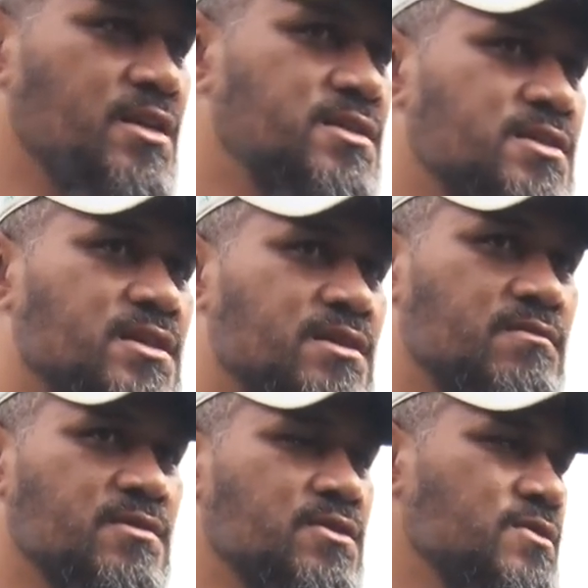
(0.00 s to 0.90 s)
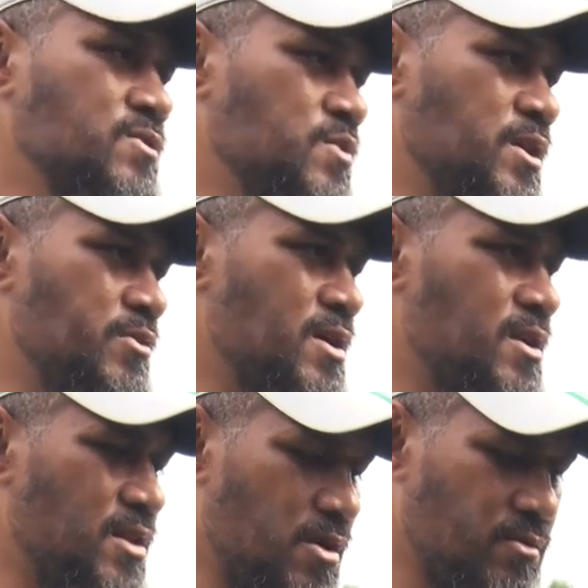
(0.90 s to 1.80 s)
it's um, to, to, where they
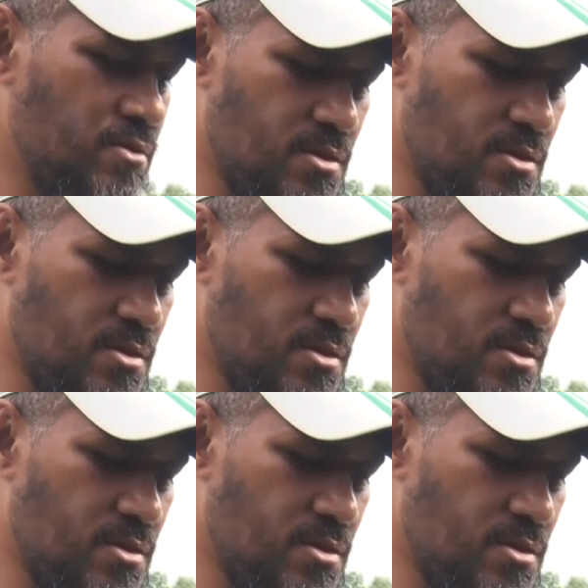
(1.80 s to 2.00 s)
are now